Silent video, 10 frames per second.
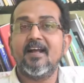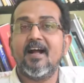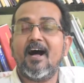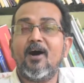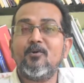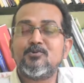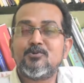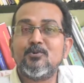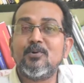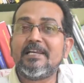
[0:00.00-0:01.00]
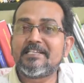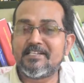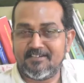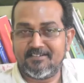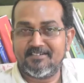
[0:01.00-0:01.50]
How to
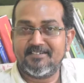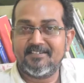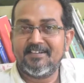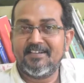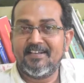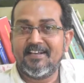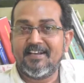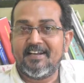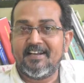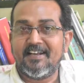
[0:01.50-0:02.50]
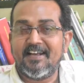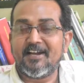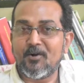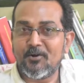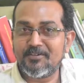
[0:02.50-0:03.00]
listen?
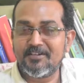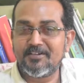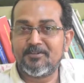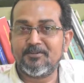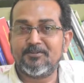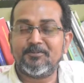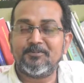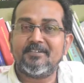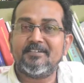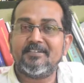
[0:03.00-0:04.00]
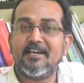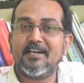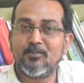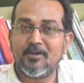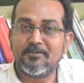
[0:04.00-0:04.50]
According to
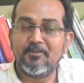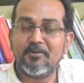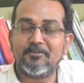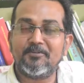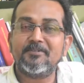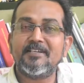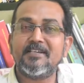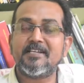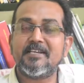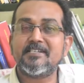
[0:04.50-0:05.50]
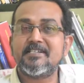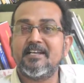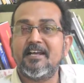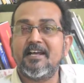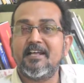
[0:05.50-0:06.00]
Edward De Bono, he says,
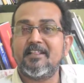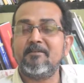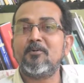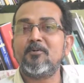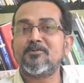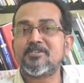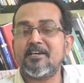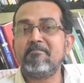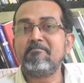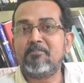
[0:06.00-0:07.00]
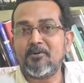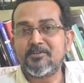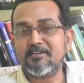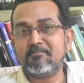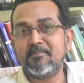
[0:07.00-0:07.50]
the most
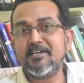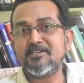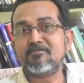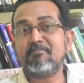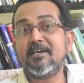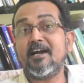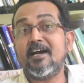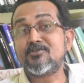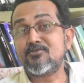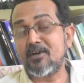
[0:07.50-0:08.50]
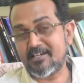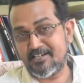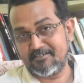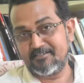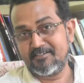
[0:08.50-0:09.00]
important means of being
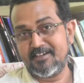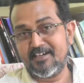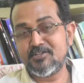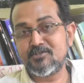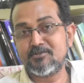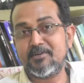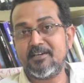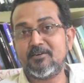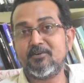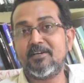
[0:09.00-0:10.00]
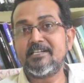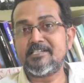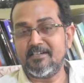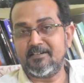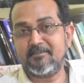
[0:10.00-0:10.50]
attractive is to be a good listener.